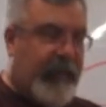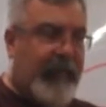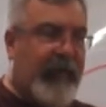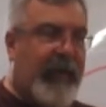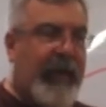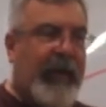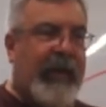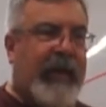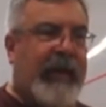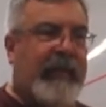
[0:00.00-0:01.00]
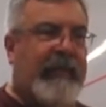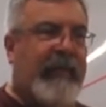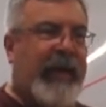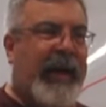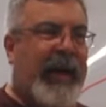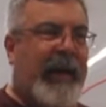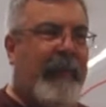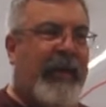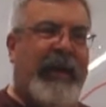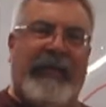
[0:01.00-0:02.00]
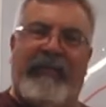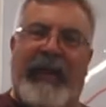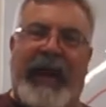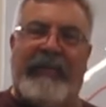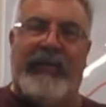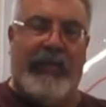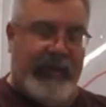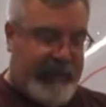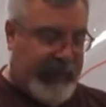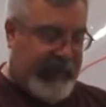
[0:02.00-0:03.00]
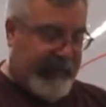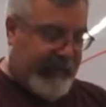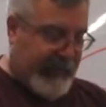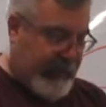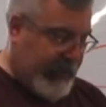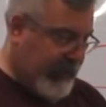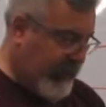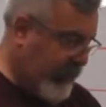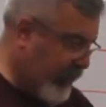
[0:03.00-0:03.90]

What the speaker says: It's I think 5/32 I made this,